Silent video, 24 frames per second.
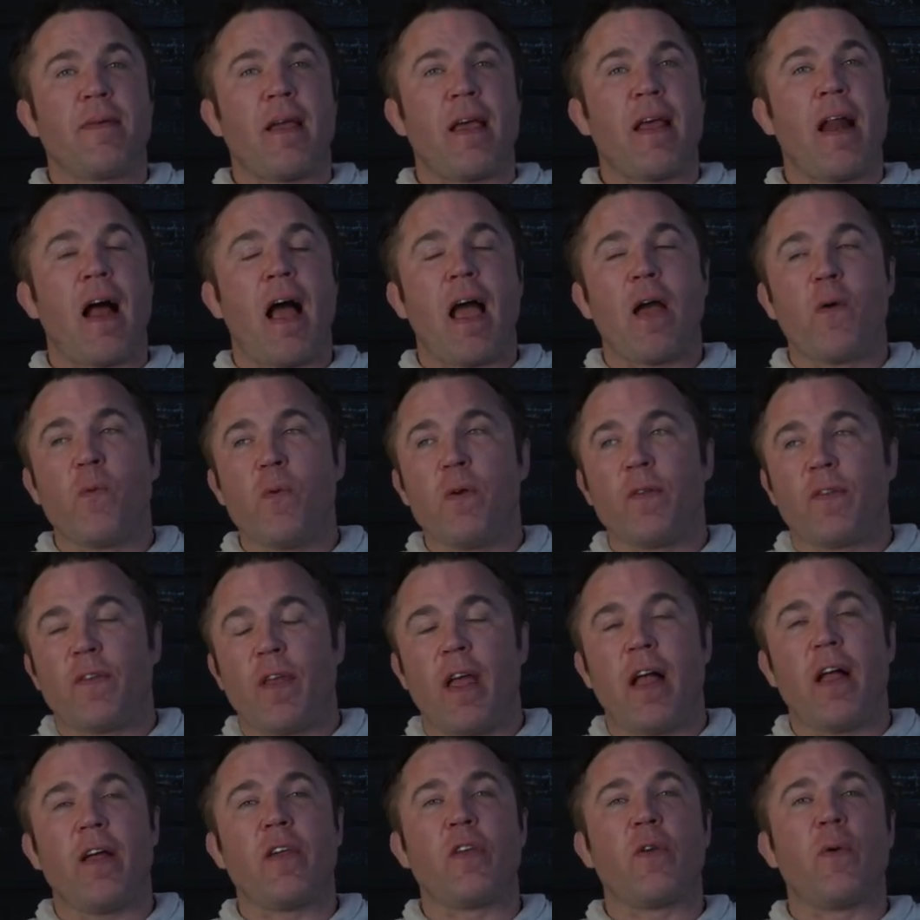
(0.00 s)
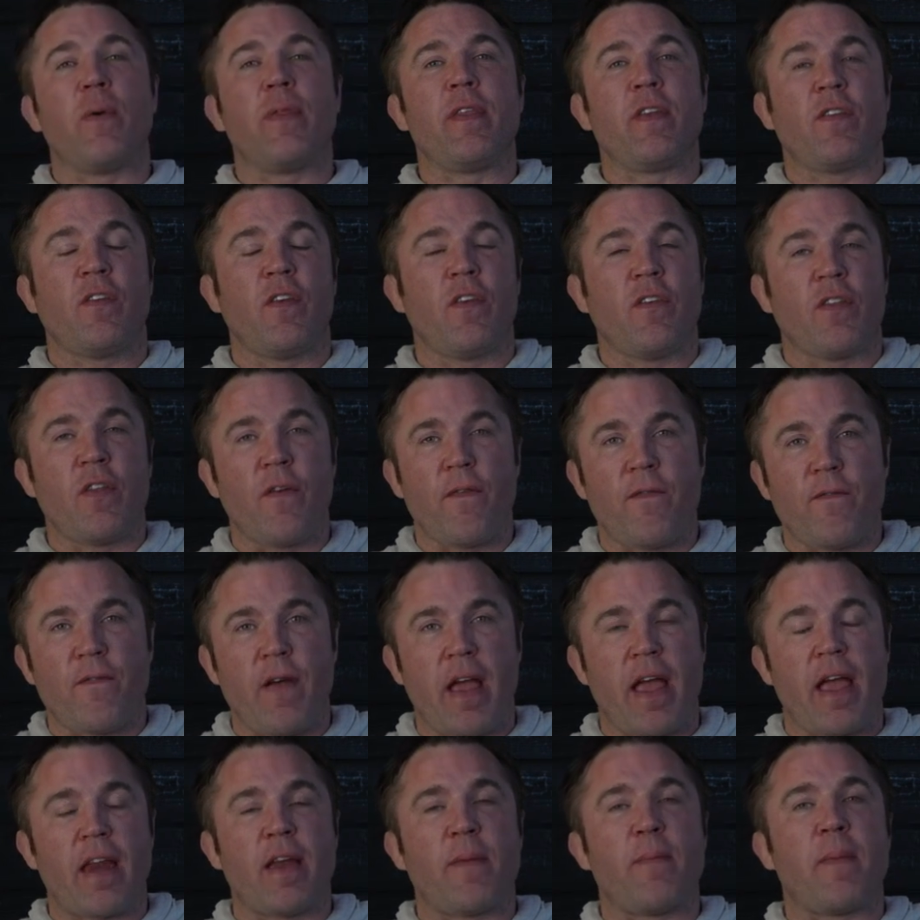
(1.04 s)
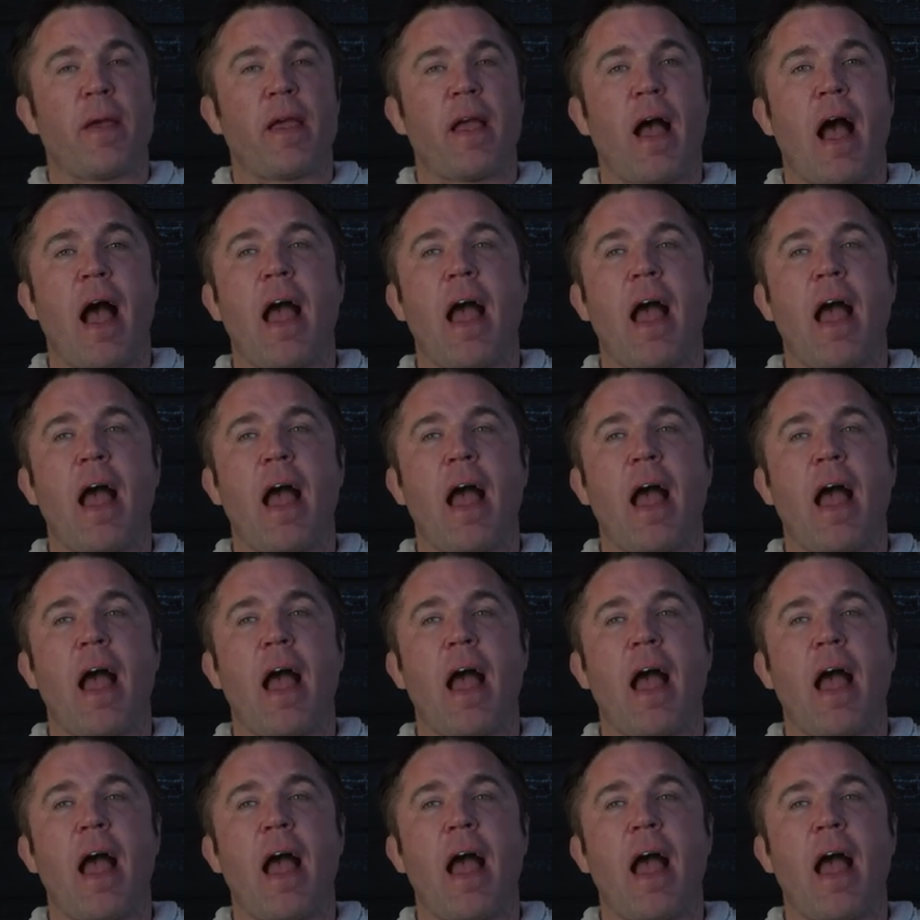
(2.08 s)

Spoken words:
And I will tell you, and this is the fan in me,